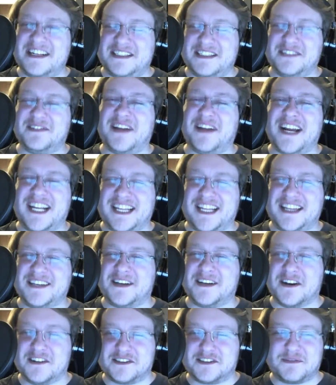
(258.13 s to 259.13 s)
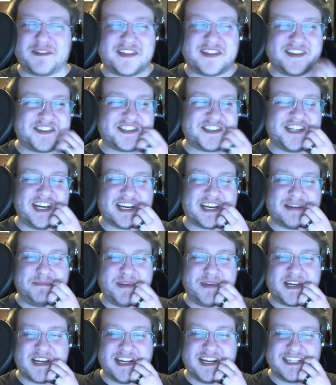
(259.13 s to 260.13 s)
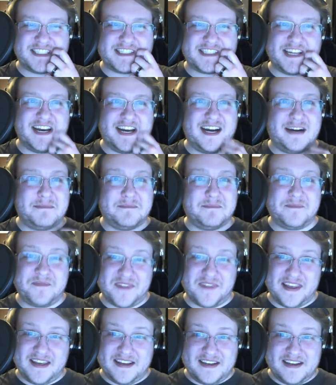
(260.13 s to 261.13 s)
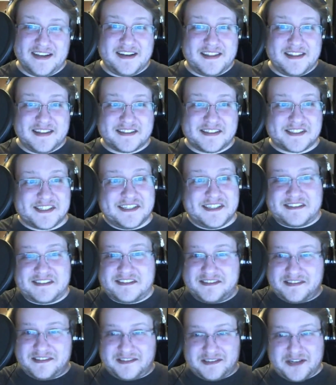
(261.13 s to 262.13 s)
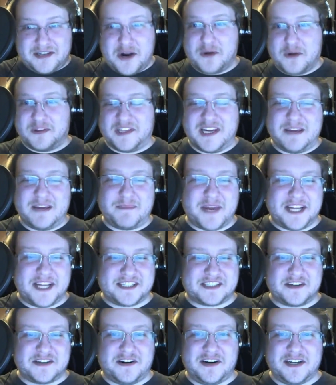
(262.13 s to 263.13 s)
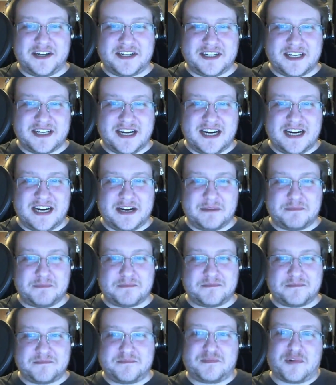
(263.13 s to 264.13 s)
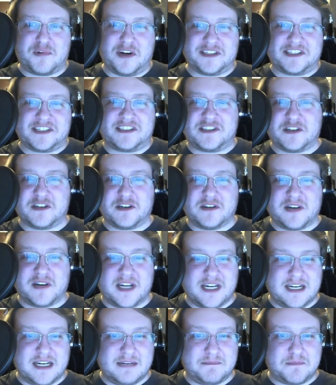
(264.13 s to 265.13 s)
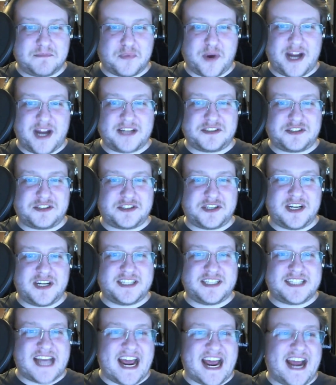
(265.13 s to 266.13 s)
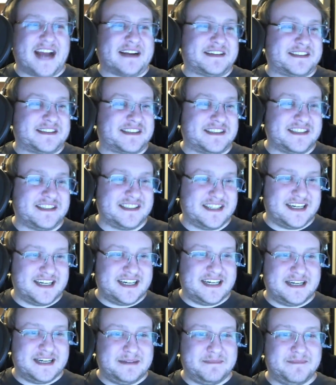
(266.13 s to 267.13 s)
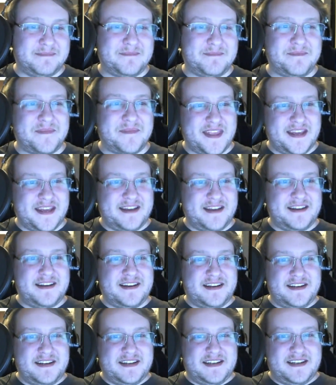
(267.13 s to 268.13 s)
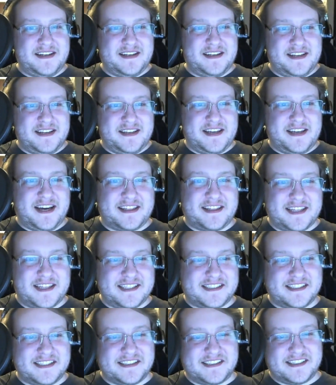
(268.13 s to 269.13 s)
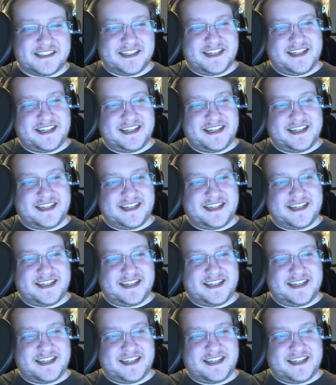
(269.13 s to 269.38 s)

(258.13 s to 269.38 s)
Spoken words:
do like the ghost with the stick, because this is totally based on processor branch attacks. Yeah, this is